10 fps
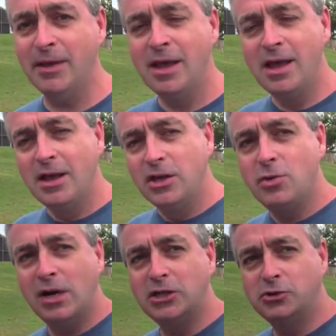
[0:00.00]

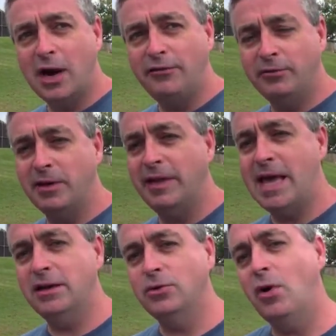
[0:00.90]
you wanted to drive from
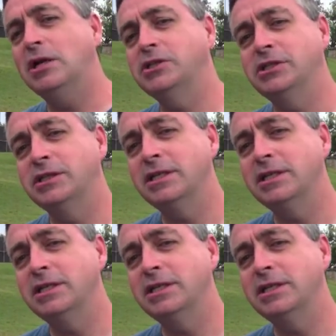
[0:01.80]
Atlanta to Washington,